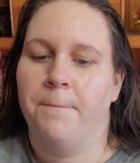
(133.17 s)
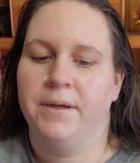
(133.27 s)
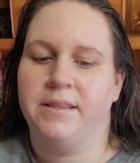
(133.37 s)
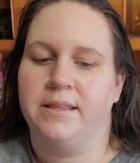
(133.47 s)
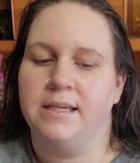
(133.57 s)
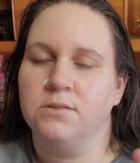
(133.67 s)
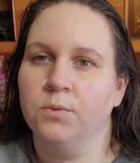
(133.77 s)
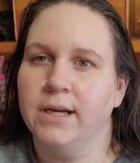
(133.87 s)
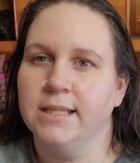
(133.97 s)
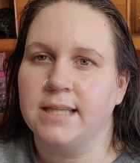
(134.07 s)
but
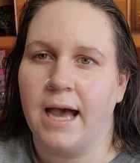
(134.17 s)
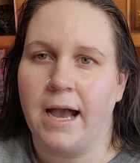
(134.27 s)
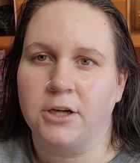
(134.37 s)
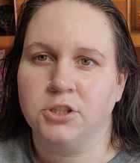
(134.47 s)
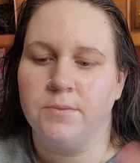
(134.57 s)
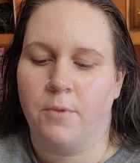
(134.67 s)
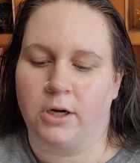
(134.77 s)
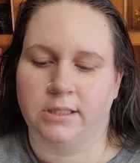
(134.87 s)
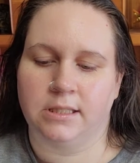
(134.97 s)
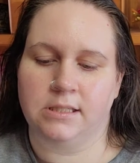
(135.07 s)
this one is actually
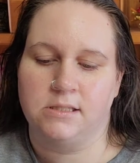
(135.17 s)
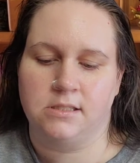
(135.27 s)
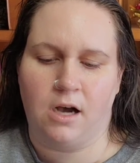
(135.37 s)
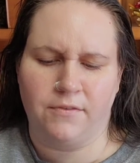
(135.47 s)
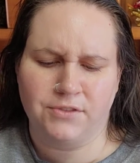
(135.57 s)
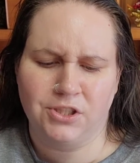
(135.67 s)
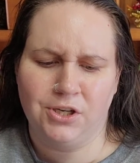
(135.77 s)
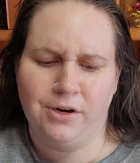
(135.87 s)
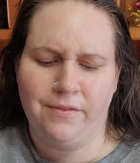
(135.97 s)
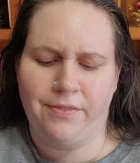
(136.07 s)
markedly
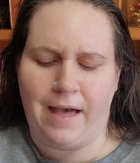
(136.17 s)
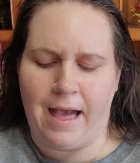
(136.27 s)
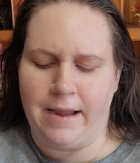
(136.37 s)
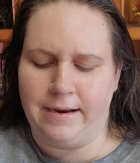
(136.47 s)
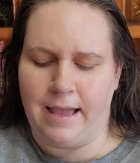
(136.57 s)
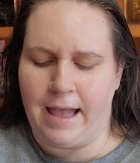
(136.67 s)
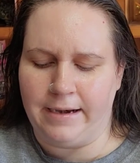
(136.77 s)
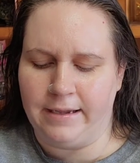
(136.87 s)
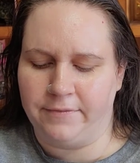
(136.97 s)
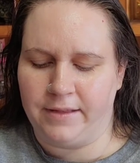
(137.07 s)
softer than
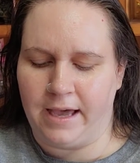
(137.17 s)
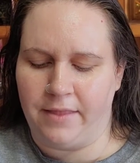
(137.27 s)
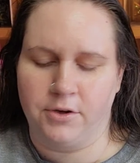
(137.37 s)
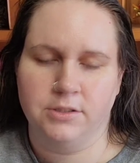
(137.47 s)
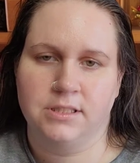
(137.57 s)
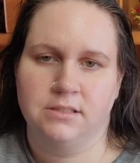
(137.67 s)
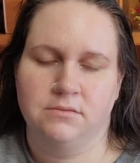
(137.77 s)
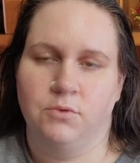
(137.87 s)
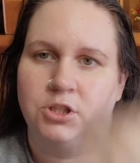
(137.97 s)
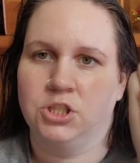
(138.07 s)
any of the others,
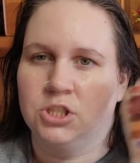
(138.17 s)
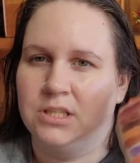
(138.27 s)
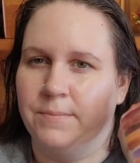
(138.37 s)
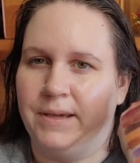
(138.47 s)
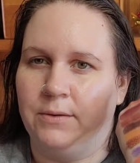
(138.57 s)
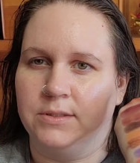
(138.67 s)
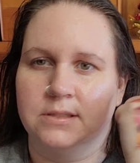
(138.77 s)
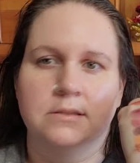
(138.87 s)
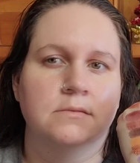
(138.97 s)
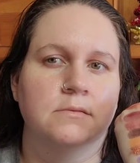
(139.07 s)
which to me
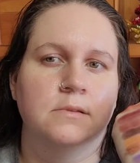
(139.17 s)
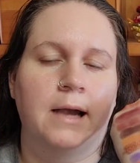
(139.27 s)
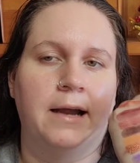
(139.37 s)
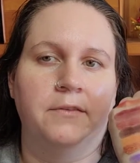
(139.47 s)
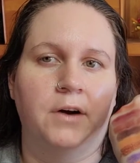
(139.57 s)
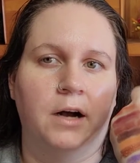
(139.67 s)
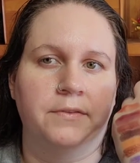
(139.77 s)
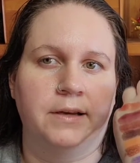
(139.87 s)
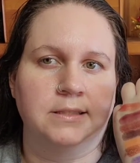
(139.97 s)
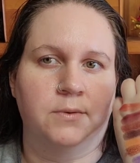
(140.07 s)
was kind of
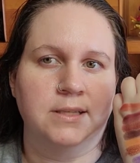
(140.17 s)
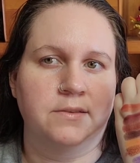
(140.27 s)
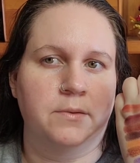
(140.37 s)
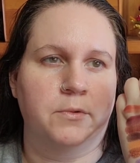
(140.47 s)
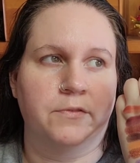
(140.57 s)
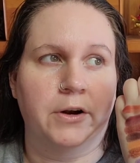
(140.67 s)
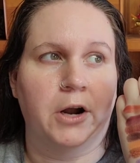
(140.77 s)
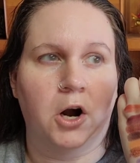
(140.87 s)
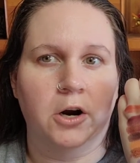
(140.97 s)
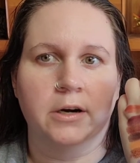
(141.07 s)
odd because the rest of them were
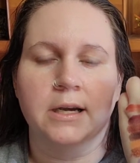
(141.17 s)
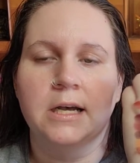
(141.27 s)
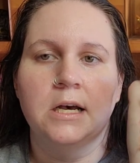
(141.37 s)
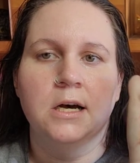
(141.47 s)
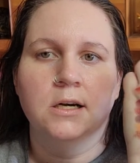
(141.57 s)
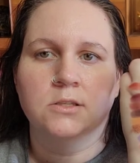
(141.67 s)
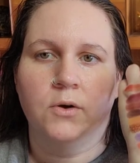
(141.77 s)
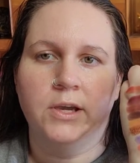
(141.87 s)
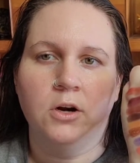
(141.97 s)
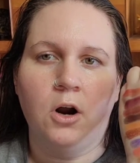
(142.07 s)
very hard.
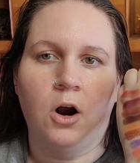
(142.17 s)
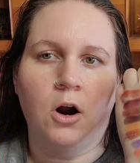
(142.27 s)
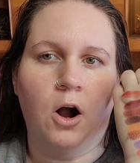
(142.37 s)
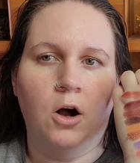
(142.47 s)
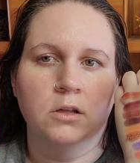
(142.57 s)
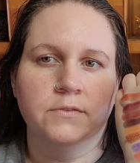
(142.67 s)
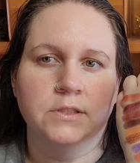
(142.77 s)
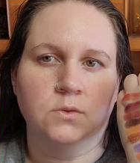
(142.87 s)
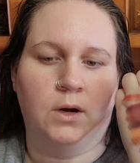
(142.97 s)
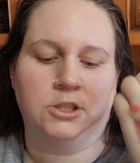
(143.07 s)
So here are all of
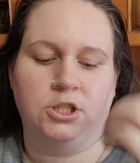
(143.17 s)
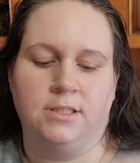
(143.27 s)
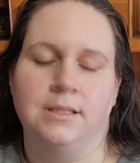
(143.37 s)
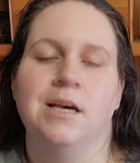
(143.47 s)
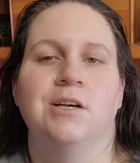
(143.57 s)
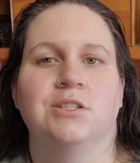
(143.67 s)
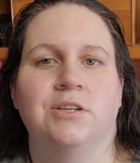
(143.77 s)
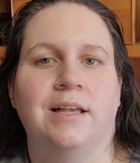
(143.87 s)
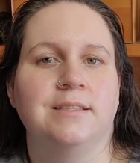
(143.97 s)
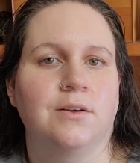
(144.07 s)
the swatches.
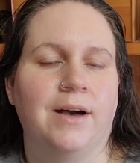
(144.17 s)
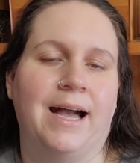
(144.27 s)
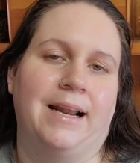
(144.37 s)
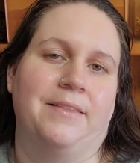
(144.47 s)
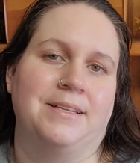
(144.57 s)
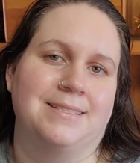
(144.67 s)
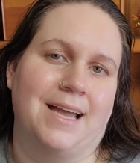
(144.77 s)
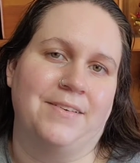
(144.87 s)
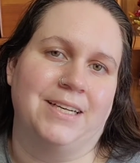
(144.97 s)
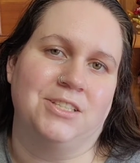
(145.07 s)
So now let's go ahead and let's
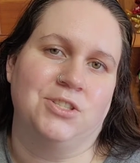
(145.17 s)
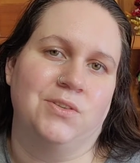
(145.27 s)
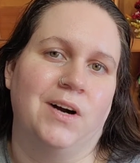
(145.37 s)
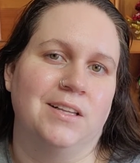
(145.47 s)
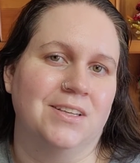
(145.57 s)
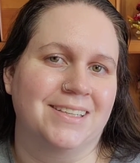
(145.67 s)
dive on into a